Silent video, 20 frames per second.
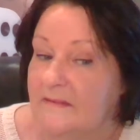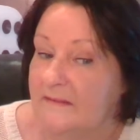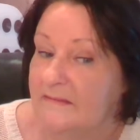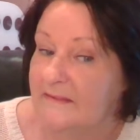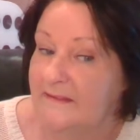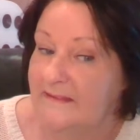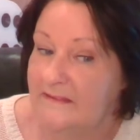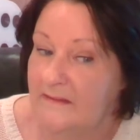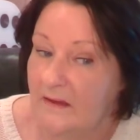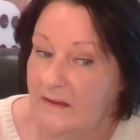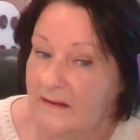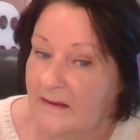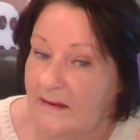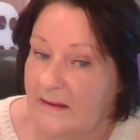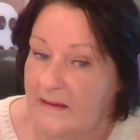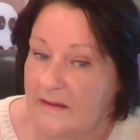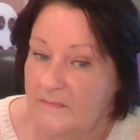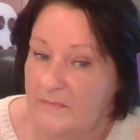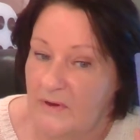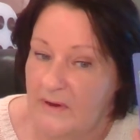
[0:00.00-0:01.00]
in the sign of
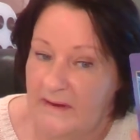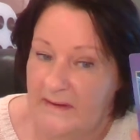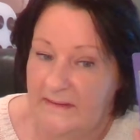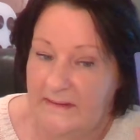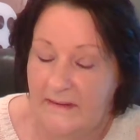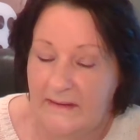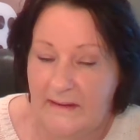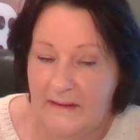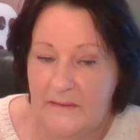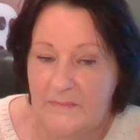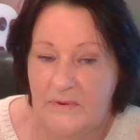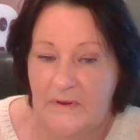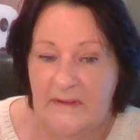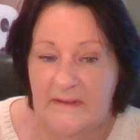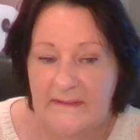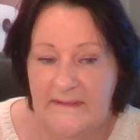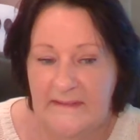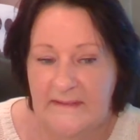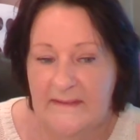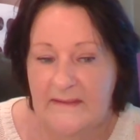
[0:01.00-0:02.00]
Libra, and now Libra
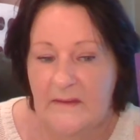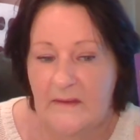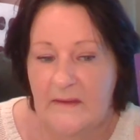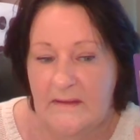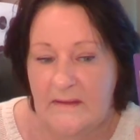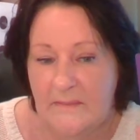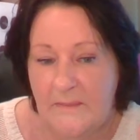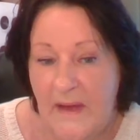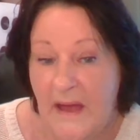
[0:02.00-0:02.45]
is the sign of